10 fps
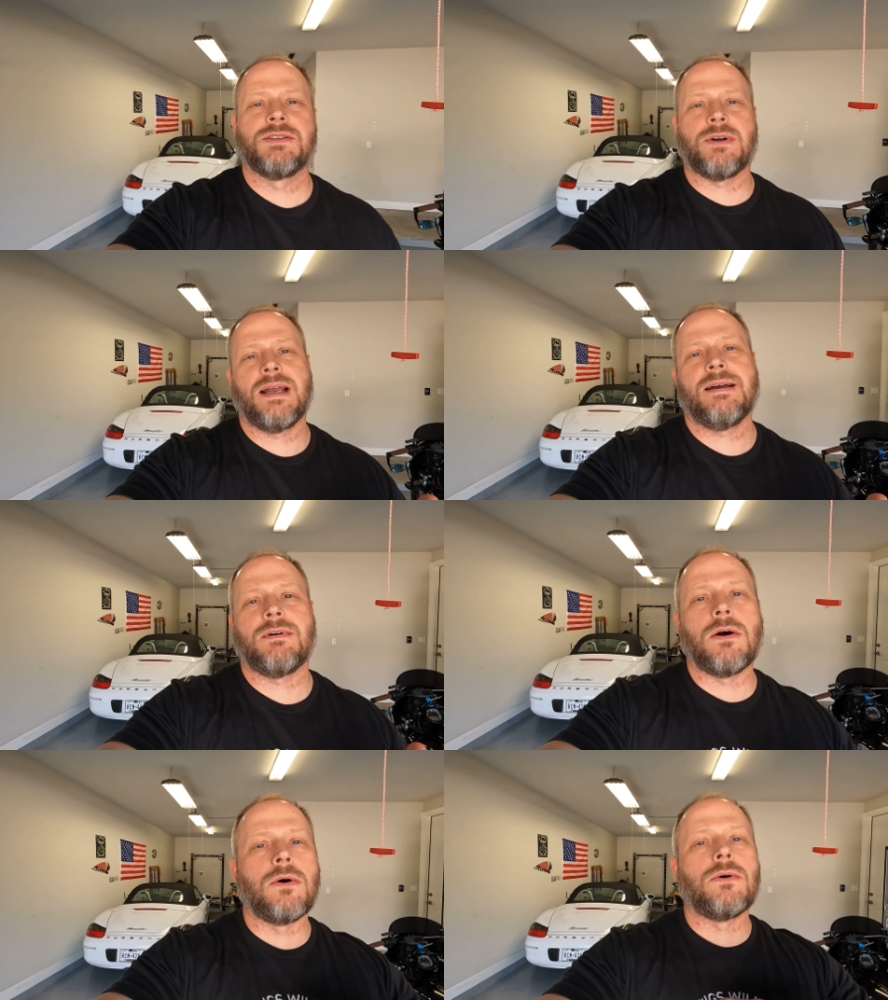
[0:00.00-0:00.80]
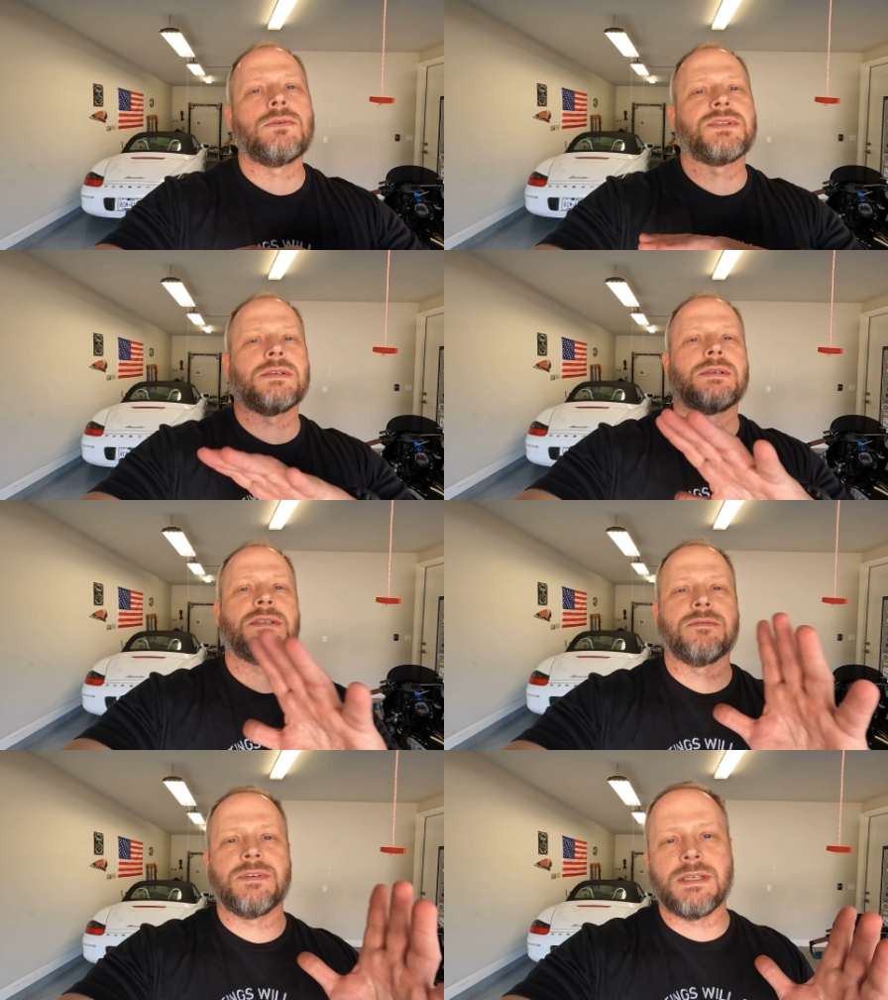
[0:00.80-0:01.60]
So I have a whole series
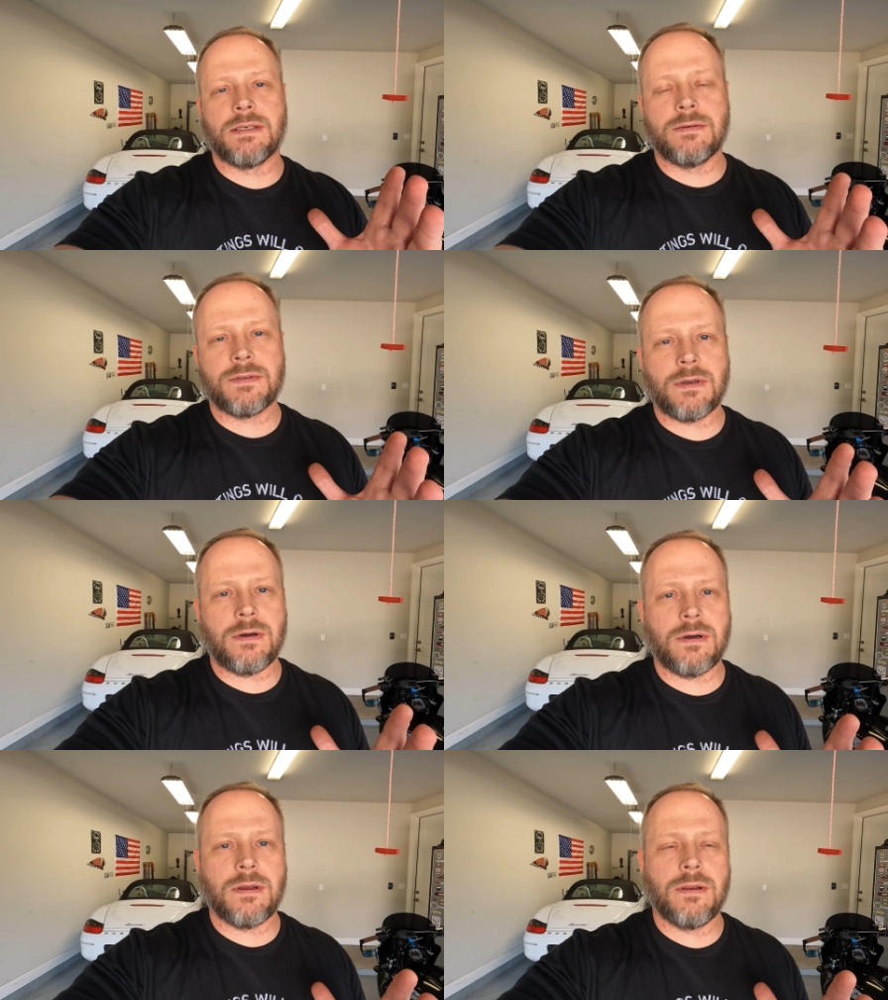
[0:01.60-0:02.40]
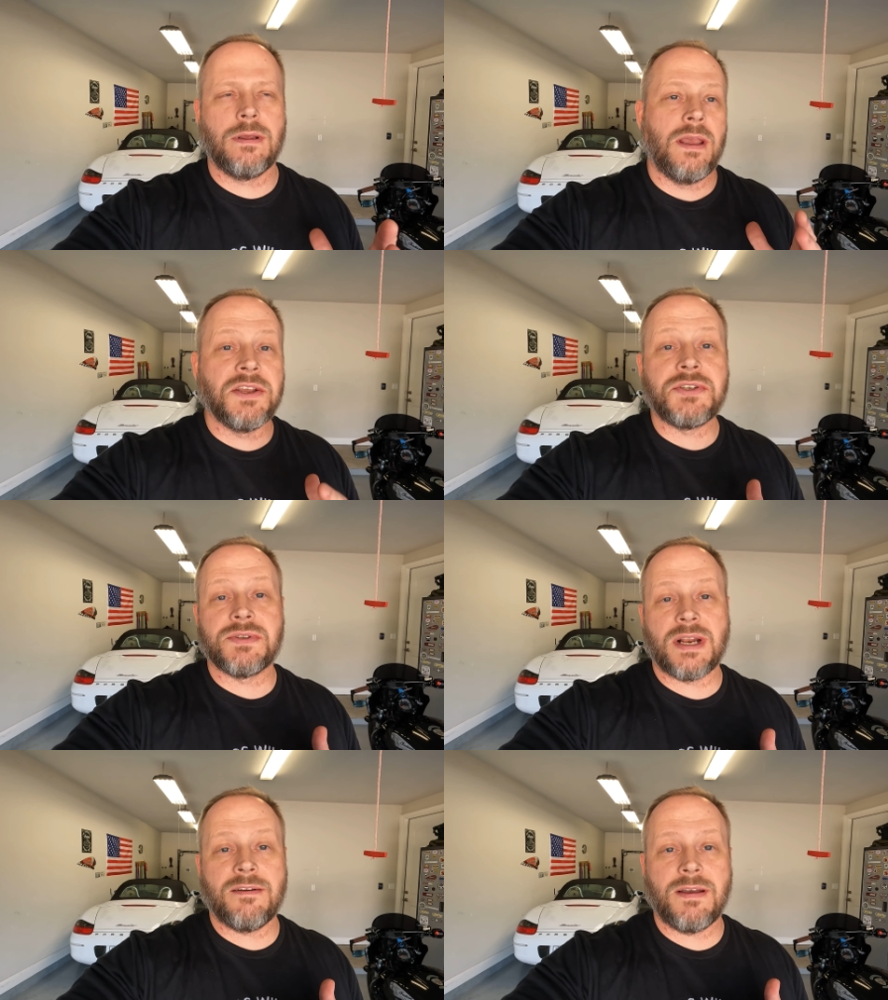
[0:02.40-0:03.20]
of videos on issues
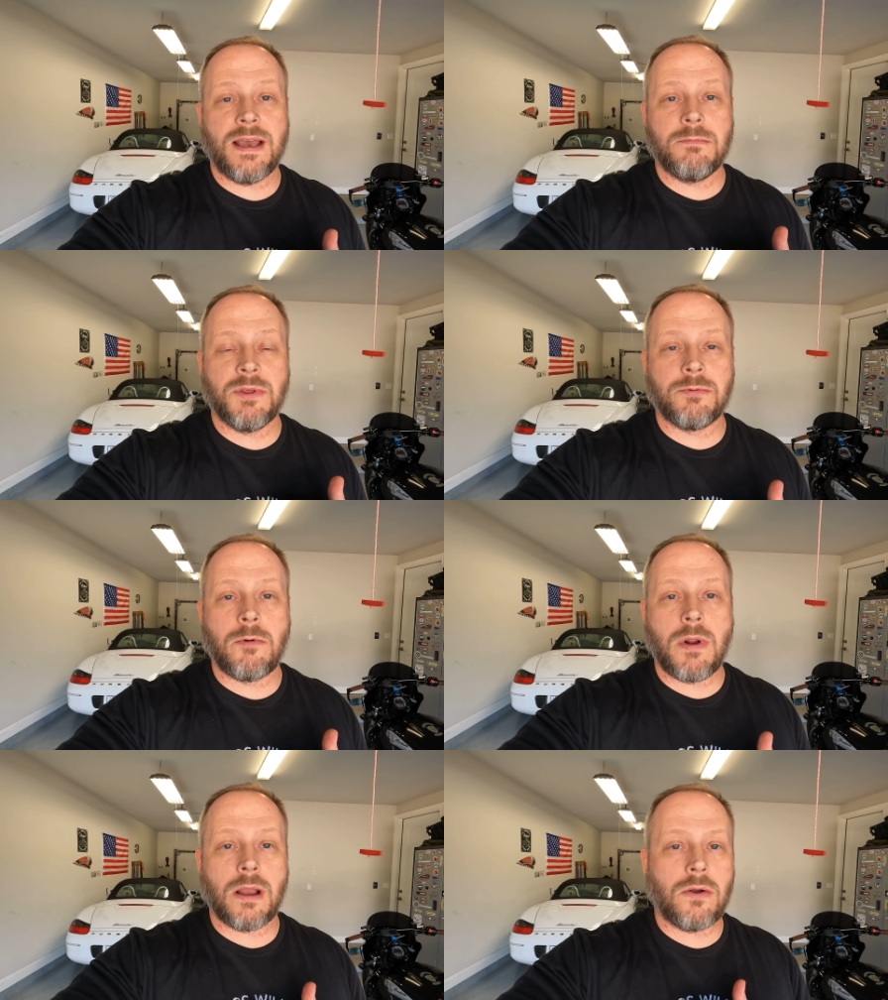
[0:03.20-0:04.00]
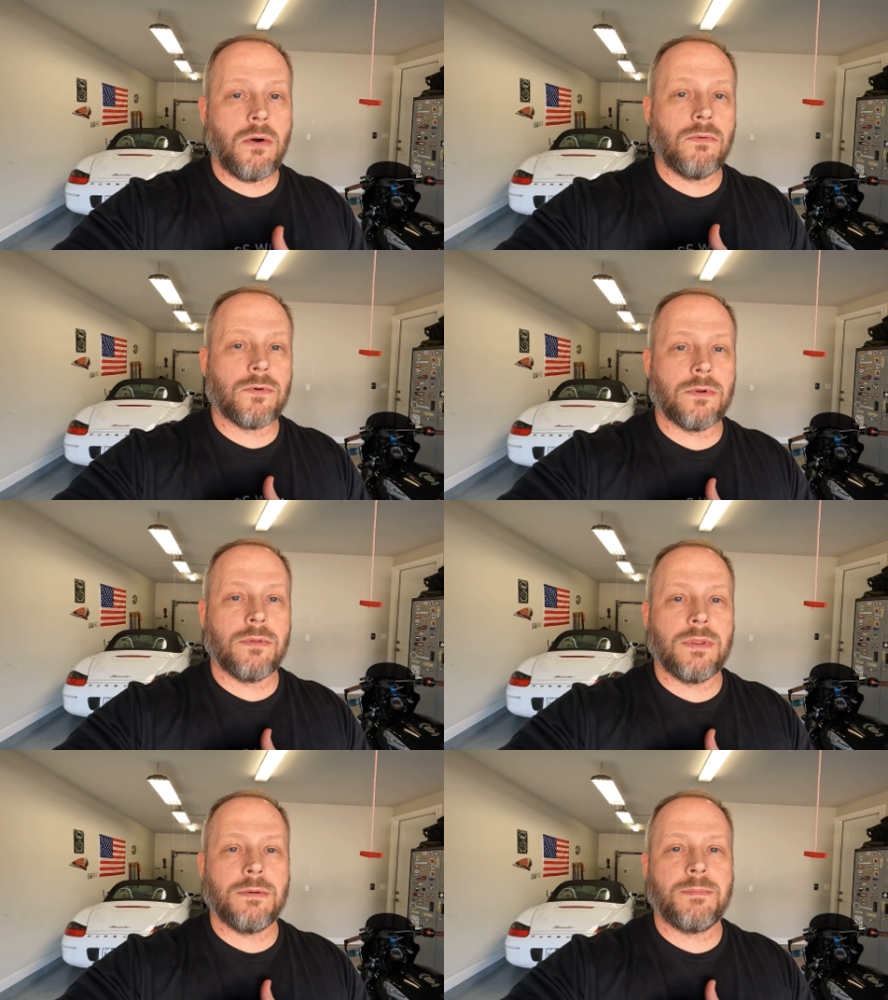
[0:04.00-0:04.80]
that I've had with Ruroc over
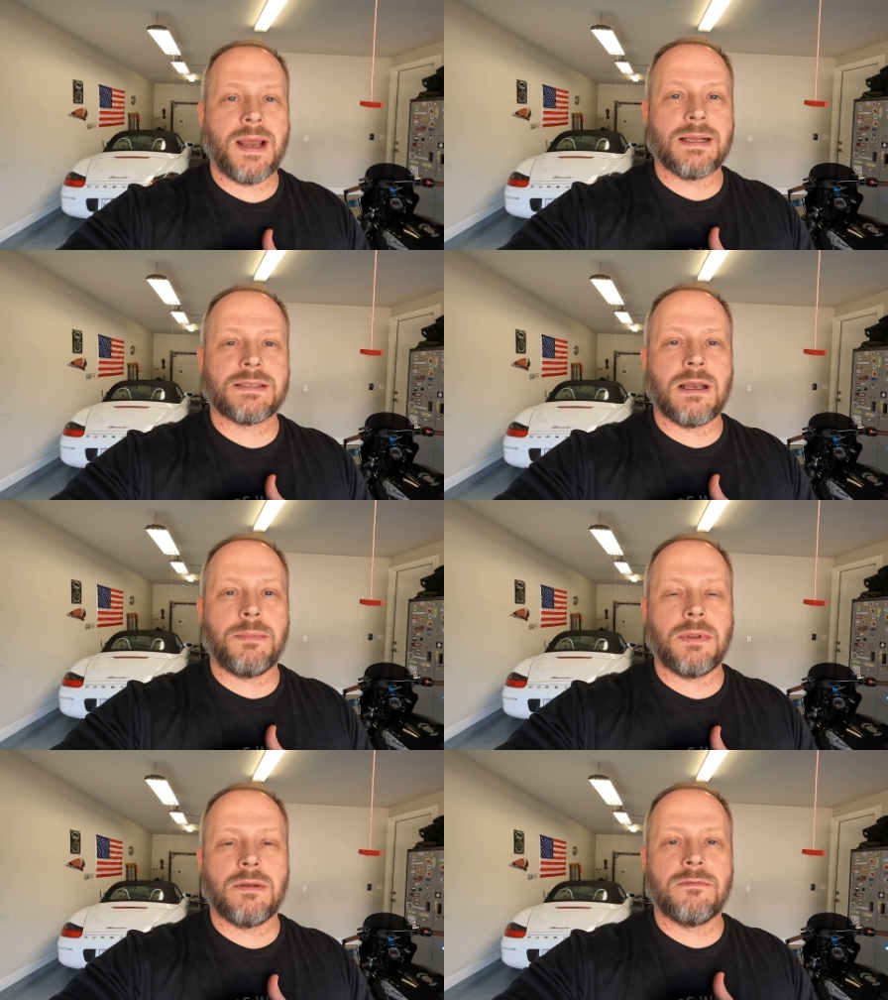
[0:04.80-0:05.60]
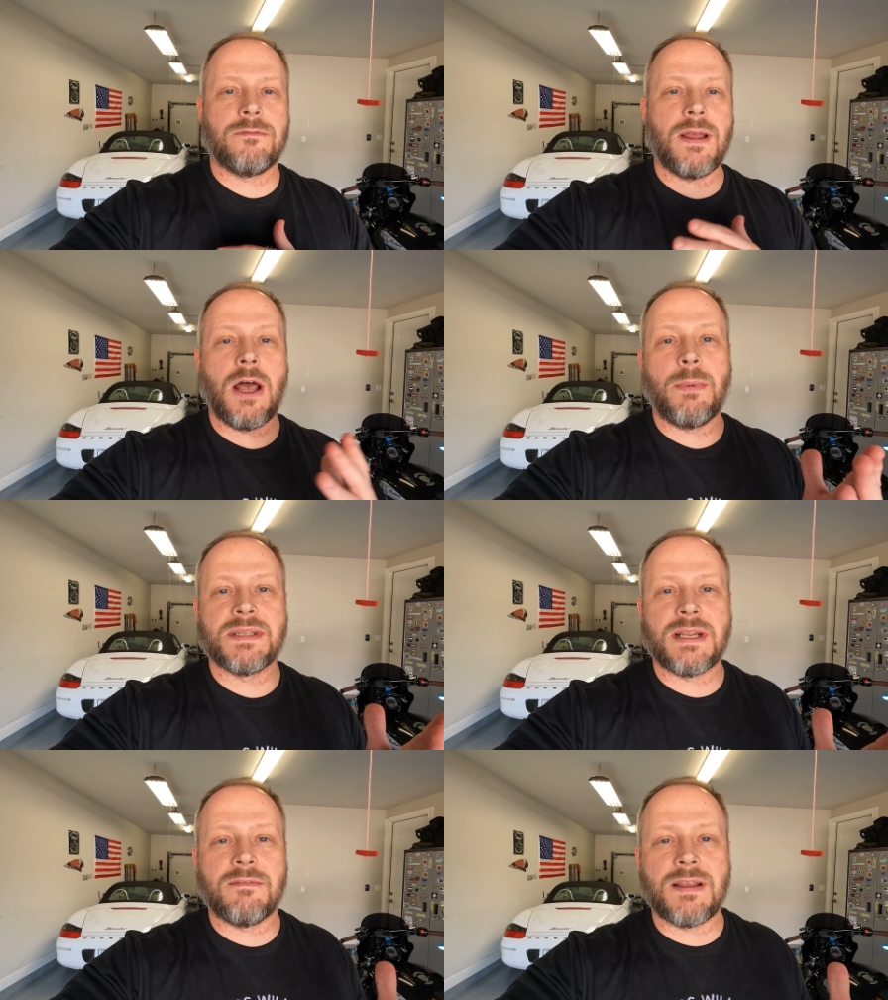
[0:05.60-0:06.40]
the past couple of
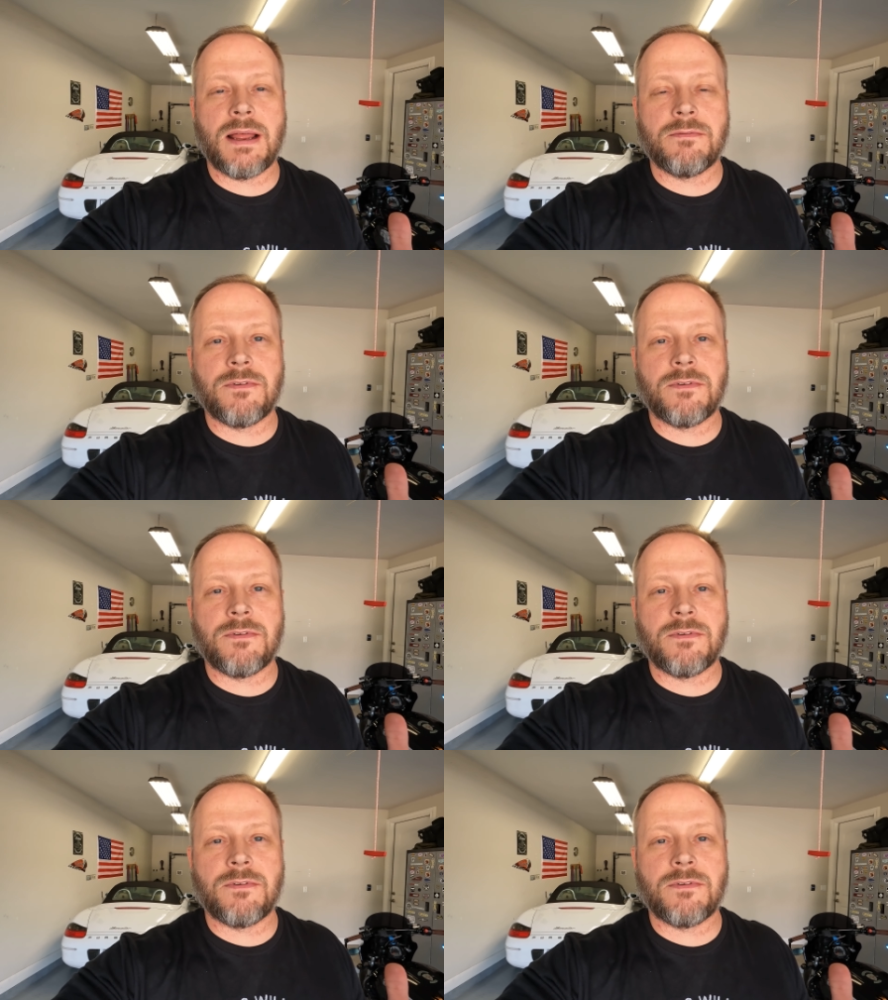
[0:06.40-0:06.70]
helmets that I've gotten